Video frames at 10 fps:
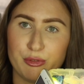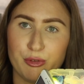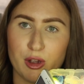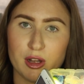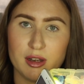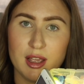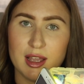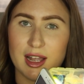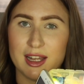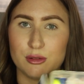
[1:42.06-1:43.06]
at the front
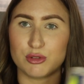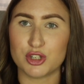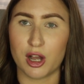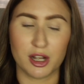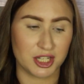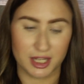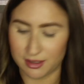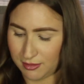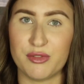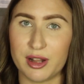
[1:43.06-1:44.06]
and it will charge
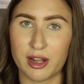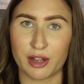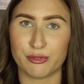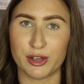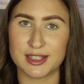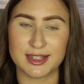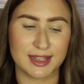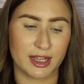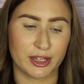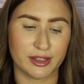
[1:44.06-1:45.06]
it within like 30
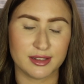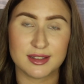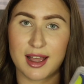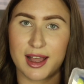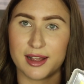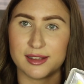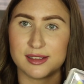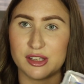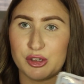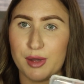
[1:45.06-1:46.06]
seconds
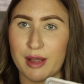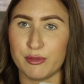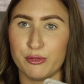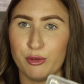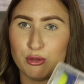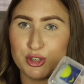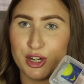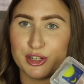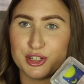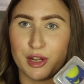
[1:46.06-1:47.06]
and you'll have a full
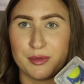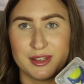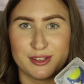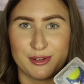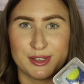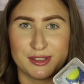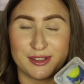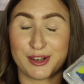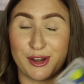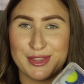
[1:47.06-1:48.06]
charge glow in
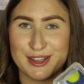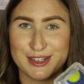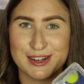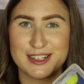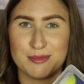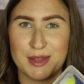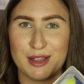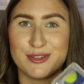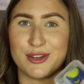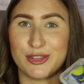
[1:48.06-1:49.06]
the dark
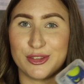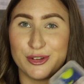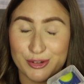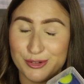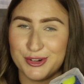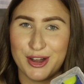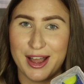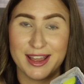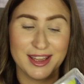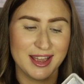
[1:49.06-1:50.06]
dummy for all
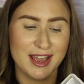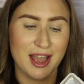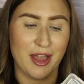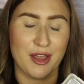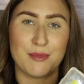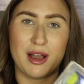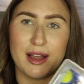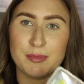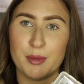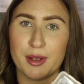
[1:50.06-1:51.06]
night.
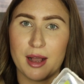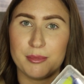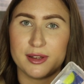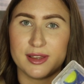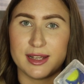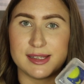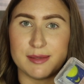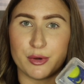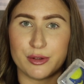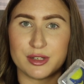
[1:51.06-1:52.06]
I pop a couple of these
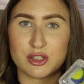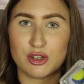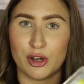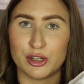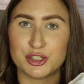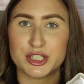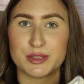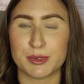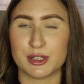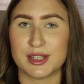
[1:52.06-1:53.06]
in Brodie's cot
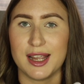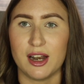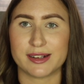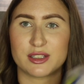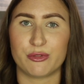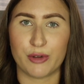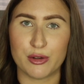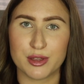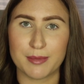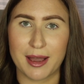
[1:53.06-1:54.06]
just because he likes to
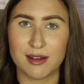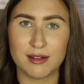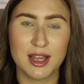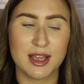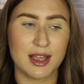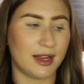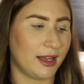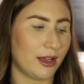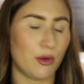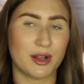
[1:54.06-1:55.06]
throw them out, and
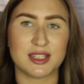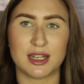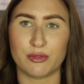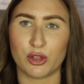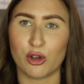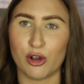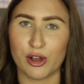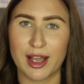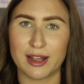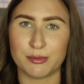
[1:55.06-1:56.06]
they go underneath the
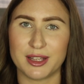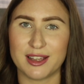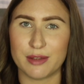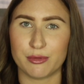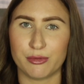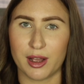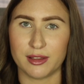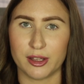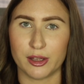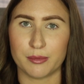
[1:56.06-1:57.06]
cot and we can never
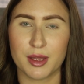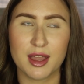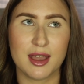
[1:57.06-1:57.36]
find them.